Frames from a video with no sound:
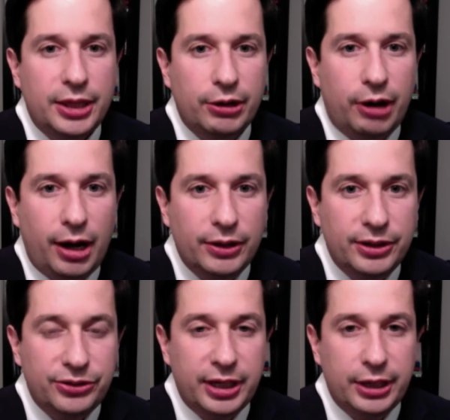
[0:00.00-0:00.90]
that all
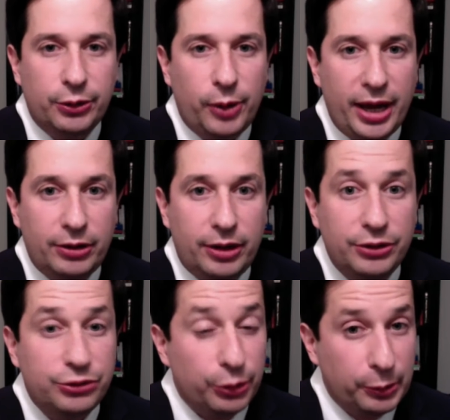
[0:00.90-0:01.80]
these NATO
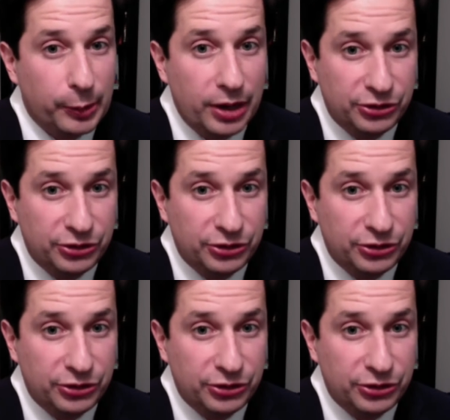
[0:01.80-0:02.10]
allies owe